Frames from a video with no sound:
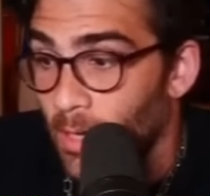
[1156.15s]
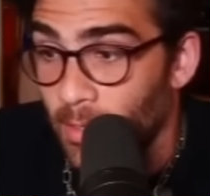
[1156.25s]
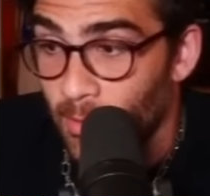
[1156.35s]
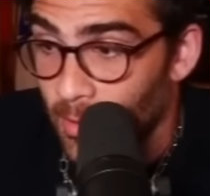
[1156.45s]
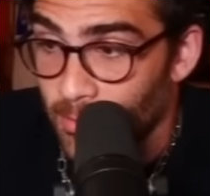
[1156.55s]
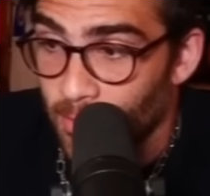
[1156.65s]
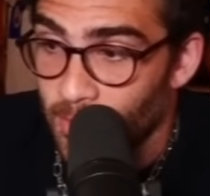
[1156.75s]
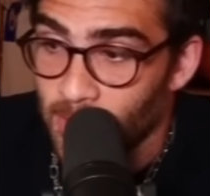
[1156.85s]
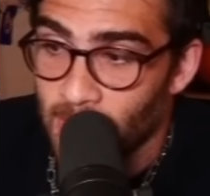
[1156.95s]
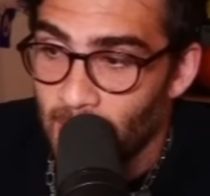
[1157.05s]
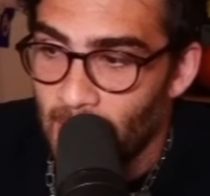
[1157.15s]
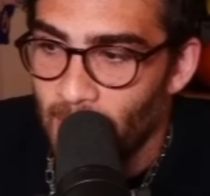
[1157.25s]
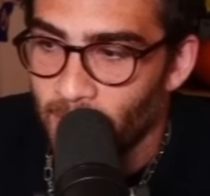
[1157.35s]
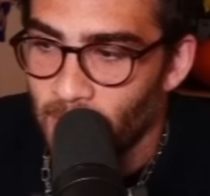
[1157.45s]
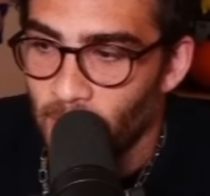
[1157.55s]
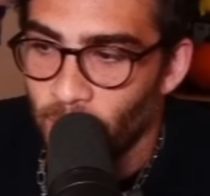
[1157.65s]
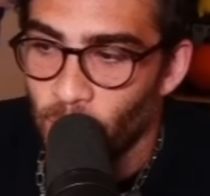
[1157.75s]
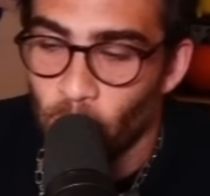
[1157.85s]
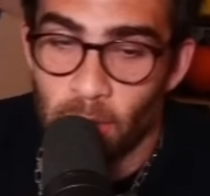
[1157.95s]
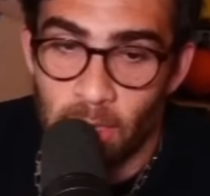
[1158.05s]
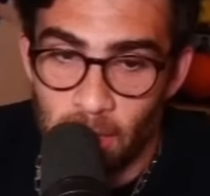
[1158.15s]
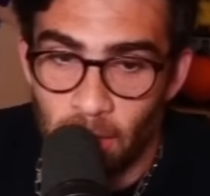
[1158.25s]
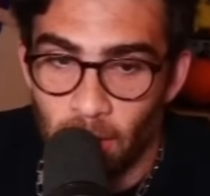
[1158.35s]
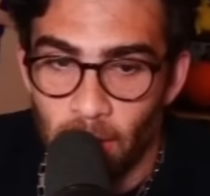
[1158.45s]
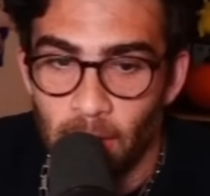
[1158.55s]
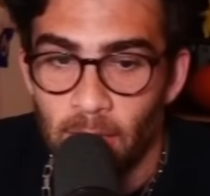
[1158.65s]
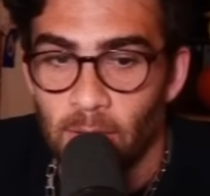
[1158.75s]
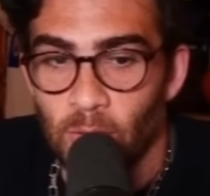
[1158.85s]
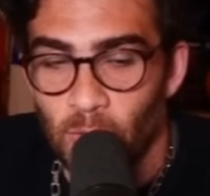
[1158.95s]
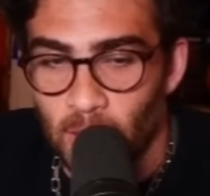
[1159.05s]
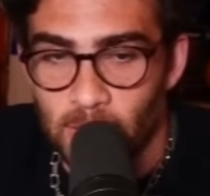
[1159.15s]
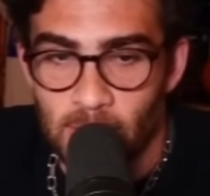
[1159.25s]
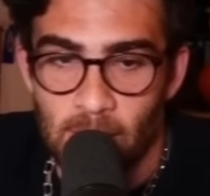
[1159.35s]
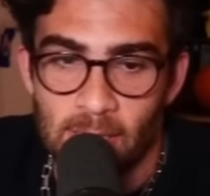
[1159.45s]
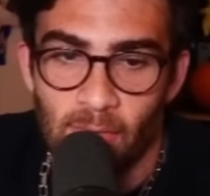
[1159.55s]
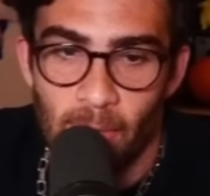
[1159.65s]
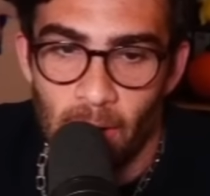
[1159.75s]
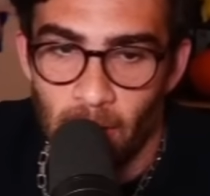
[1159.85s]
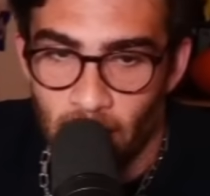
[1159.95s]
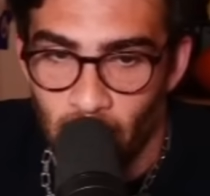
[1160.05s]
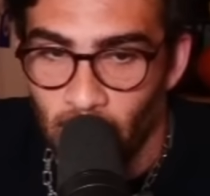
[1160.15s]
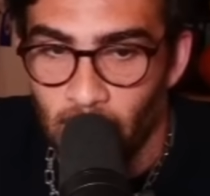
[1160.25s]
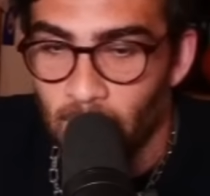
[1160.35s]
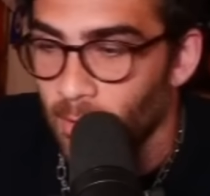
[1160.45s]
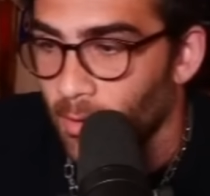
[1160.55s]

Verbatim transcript: and the things that I advocate for here in the United States of America